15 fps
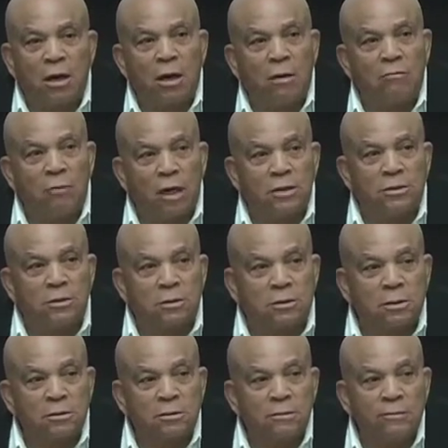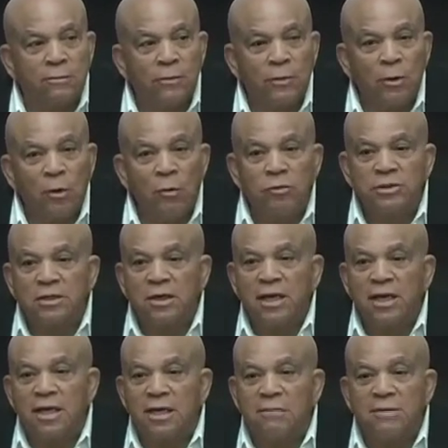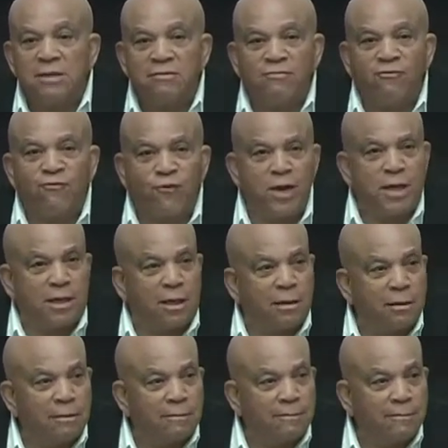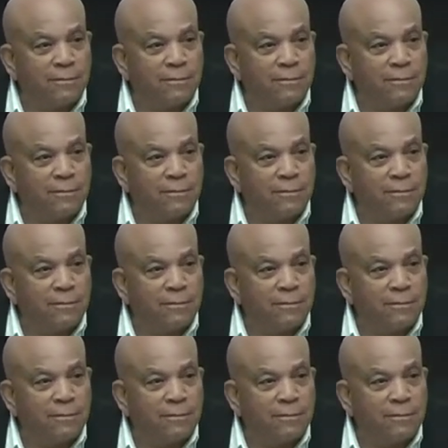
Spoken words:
John Rogers, who was a Hindemith freak.